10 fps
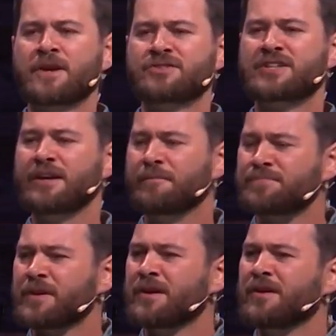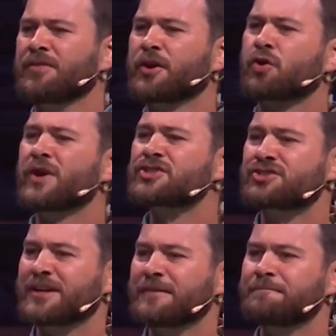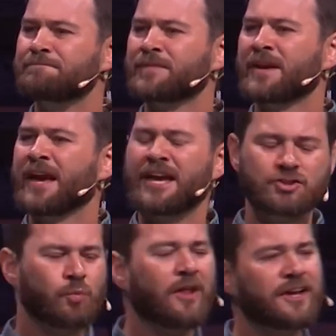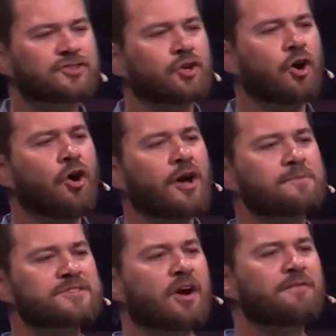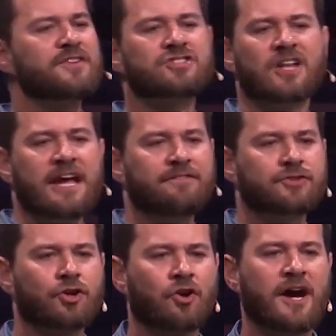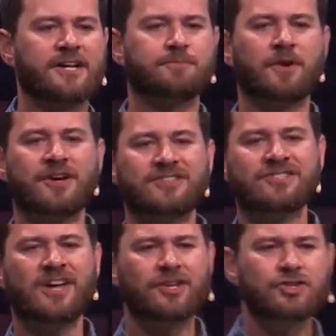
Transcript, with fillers: See, the Christian, he's willing to call himself a slave to Christ because he's not